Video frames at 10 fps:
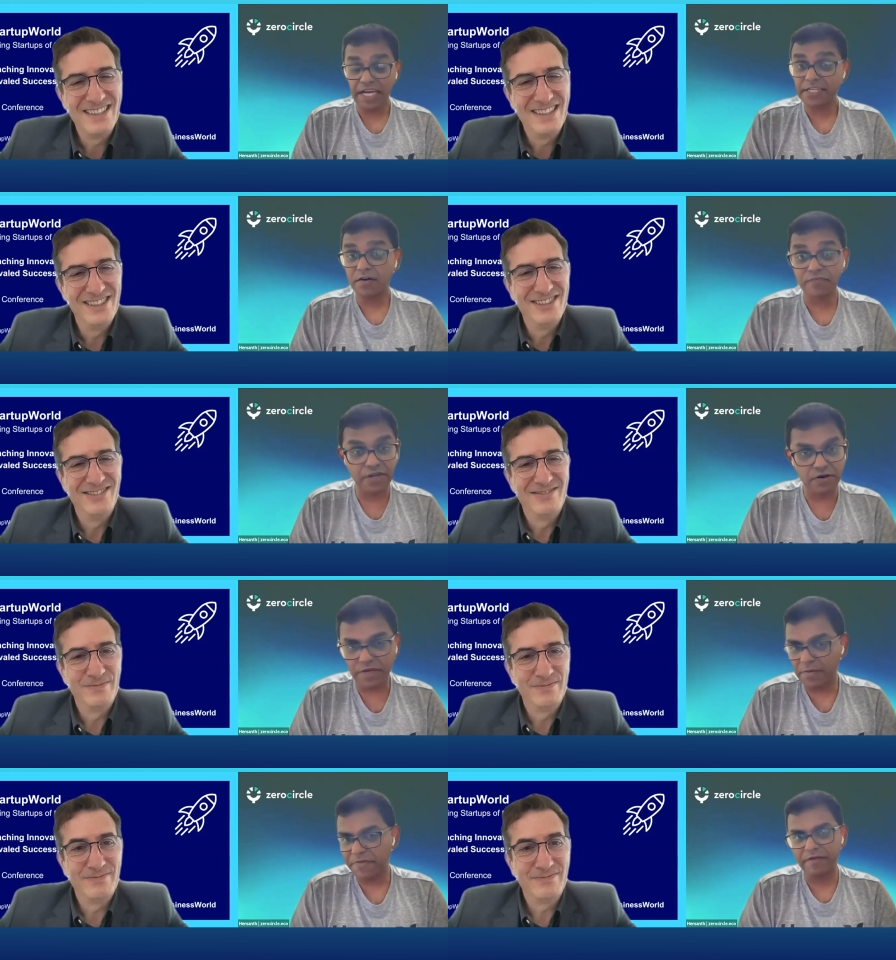Speaker 1: right now we are
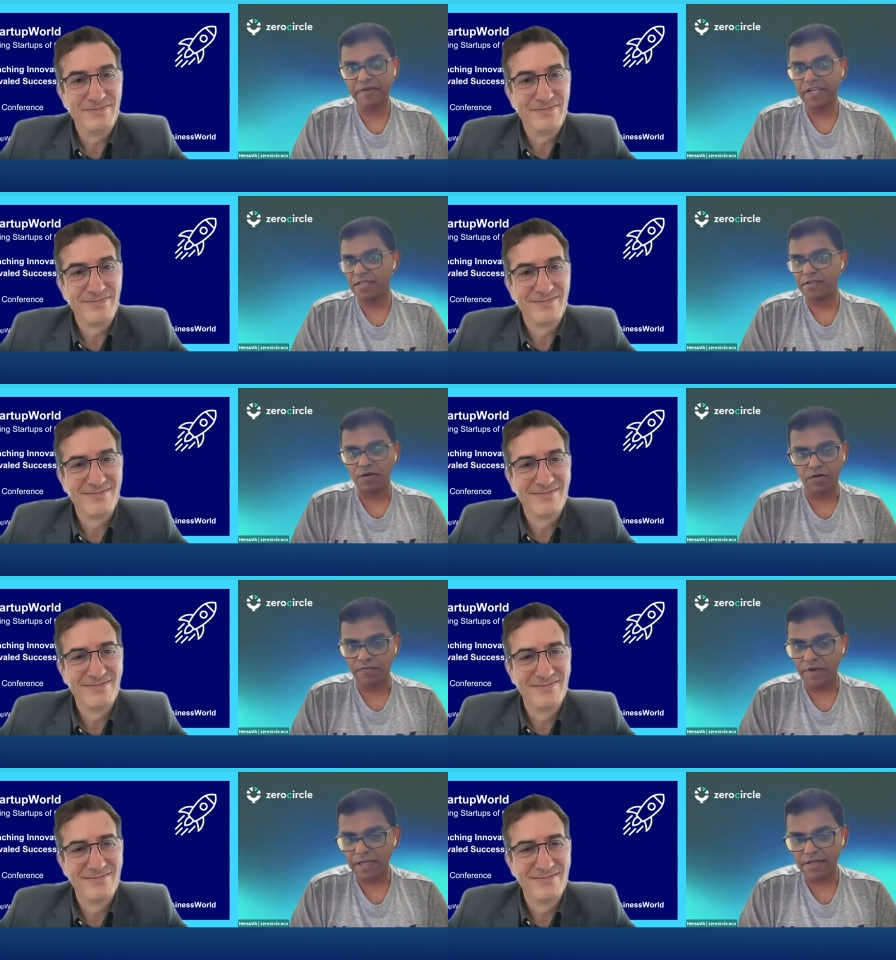looking primarily at the
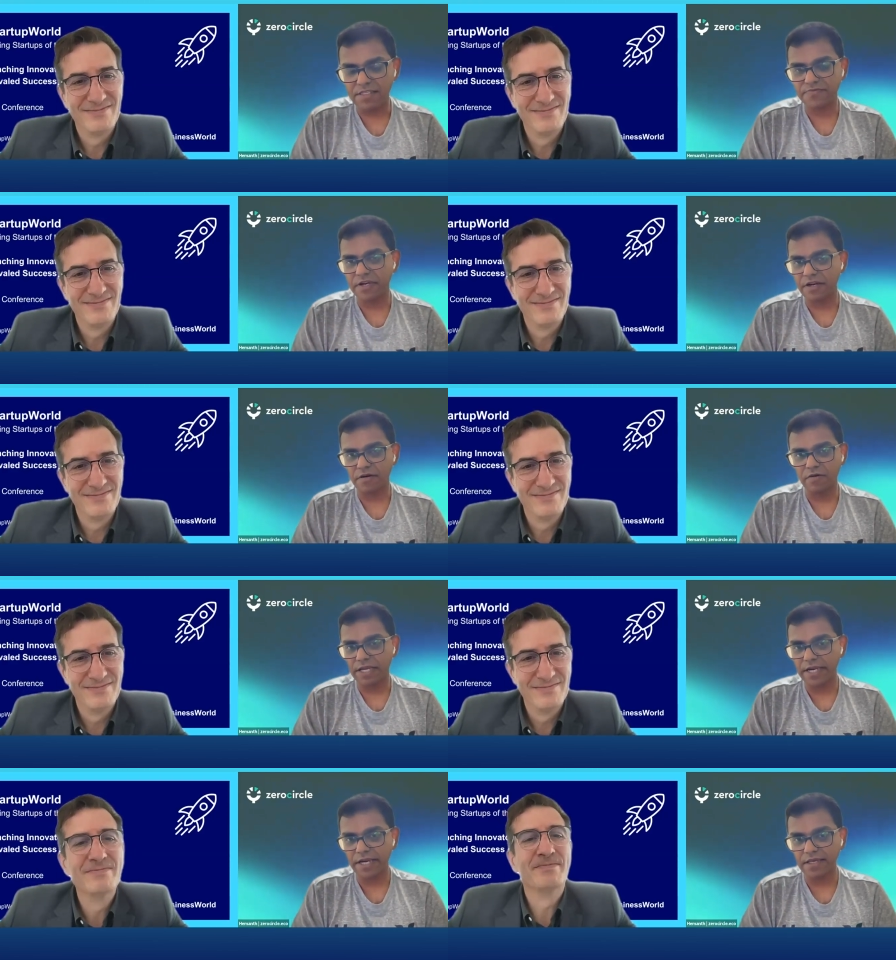loan vehicles. We're not looking
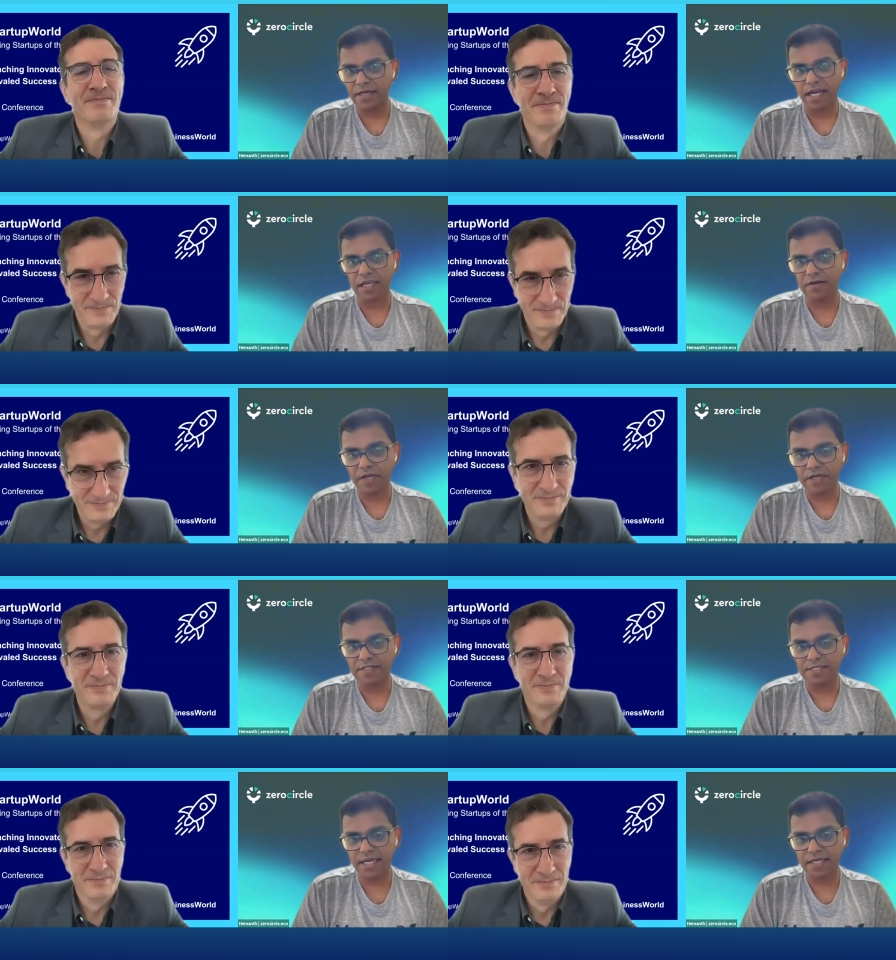at any other kind of
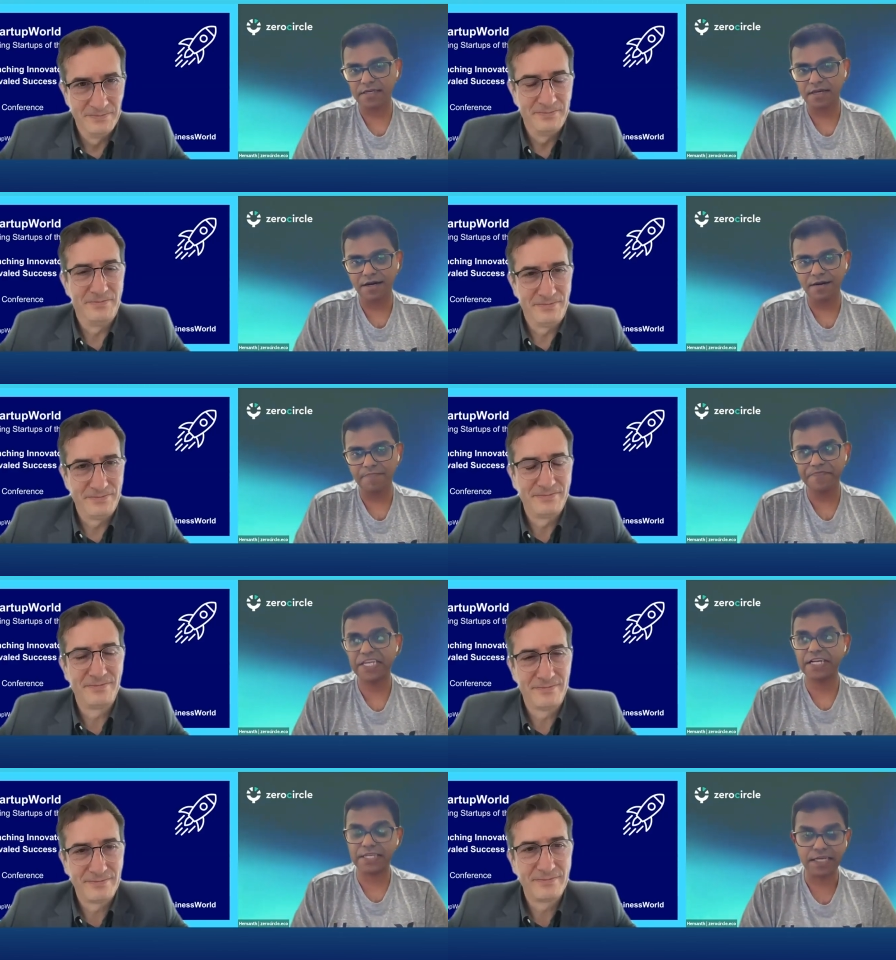vehicles yet. Um,
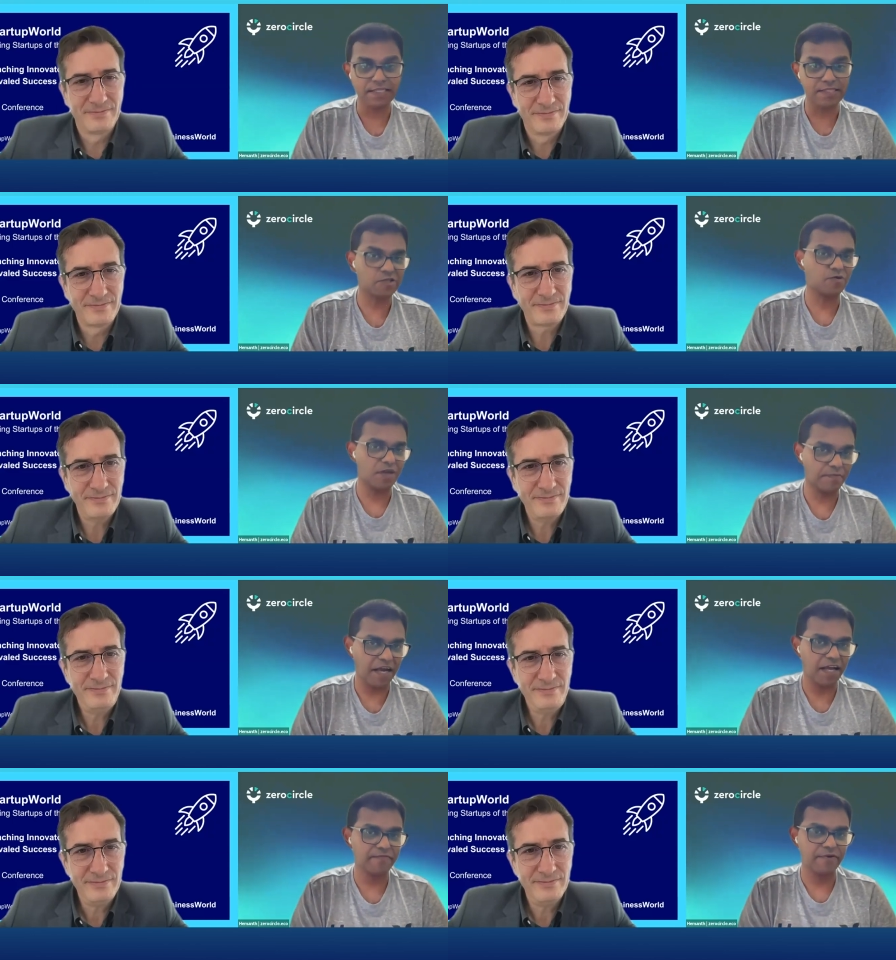technically, this could
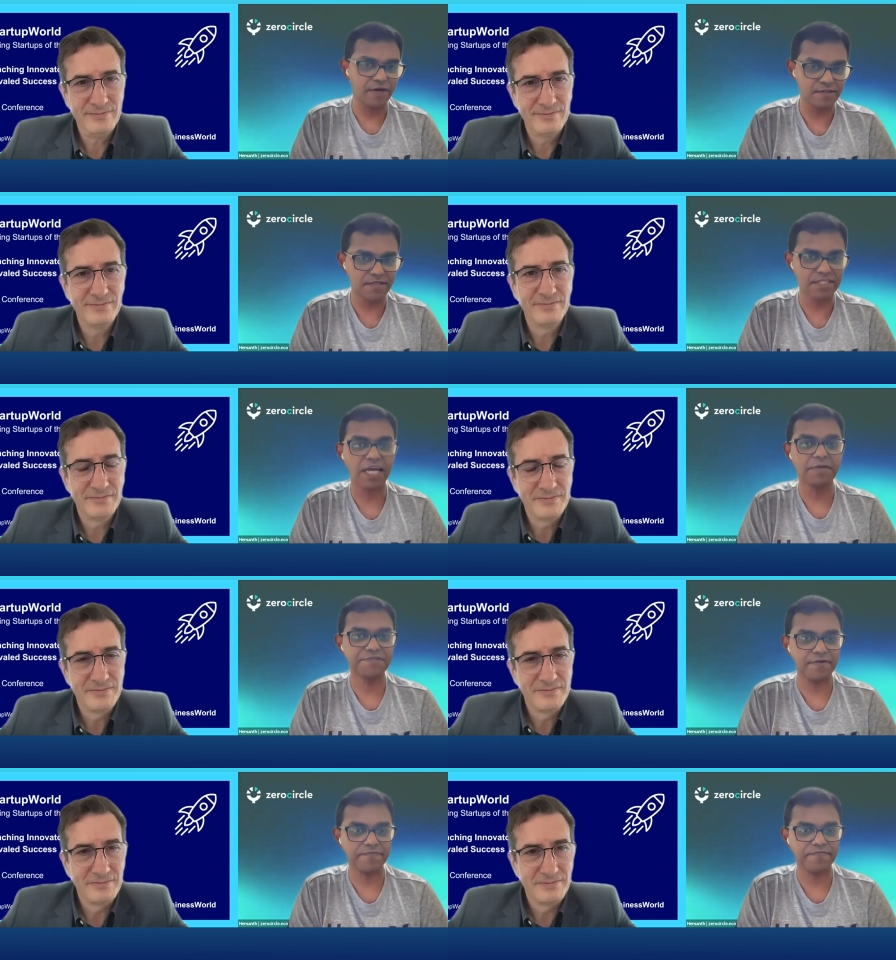apply for other
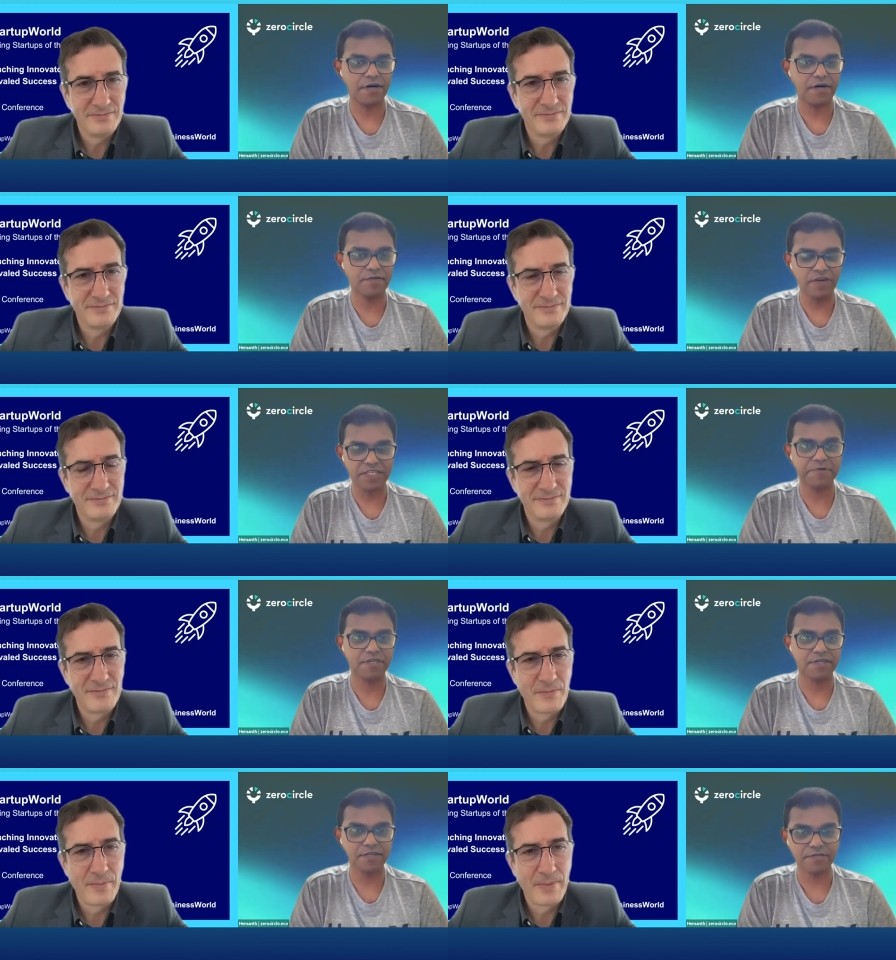types of uh,
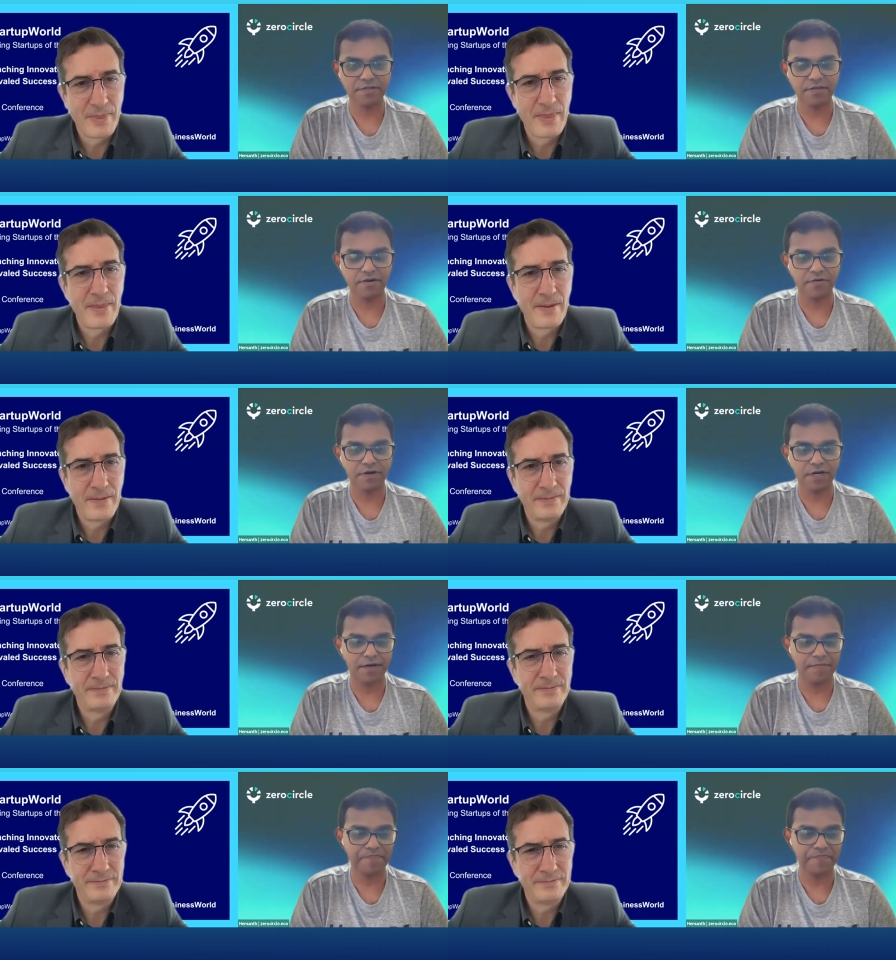investment and in, you know,
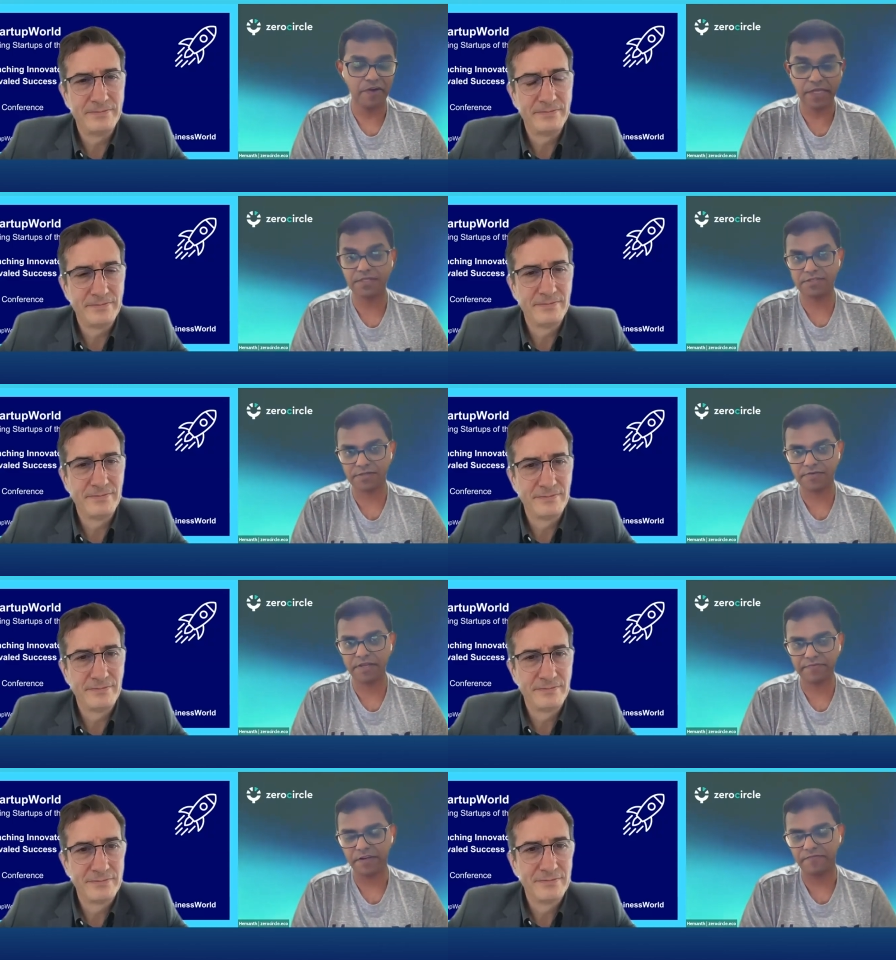um, vehicles as
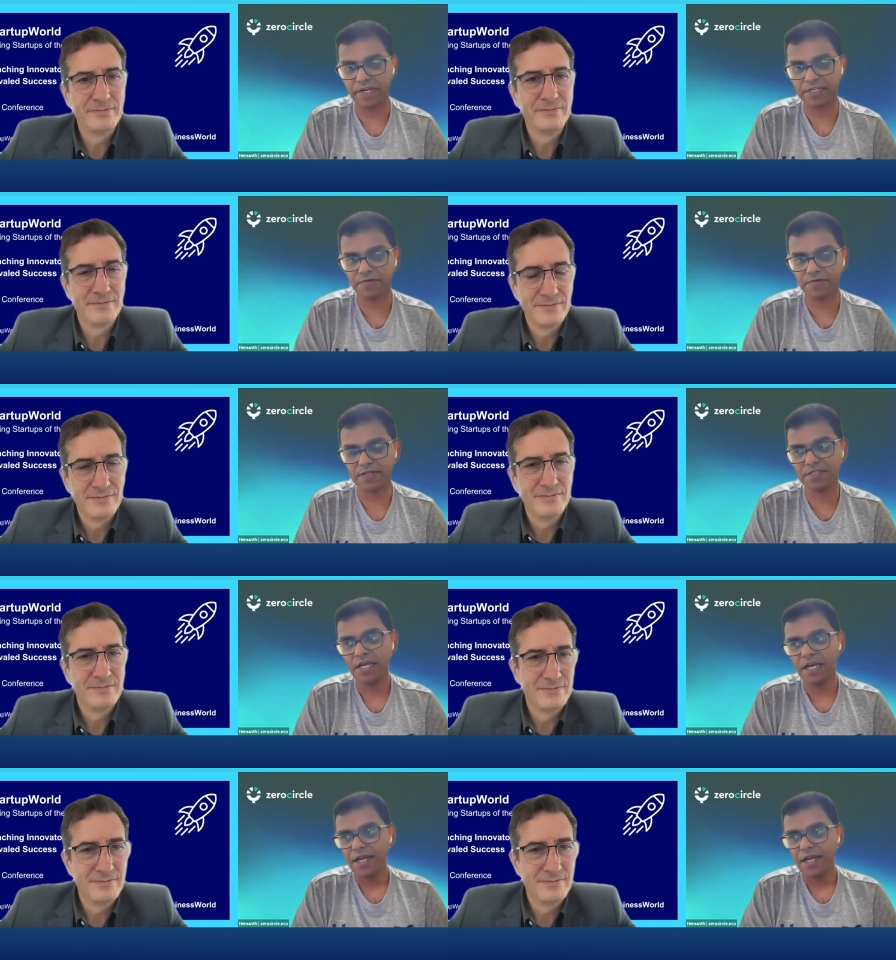well, in a financial vehicle.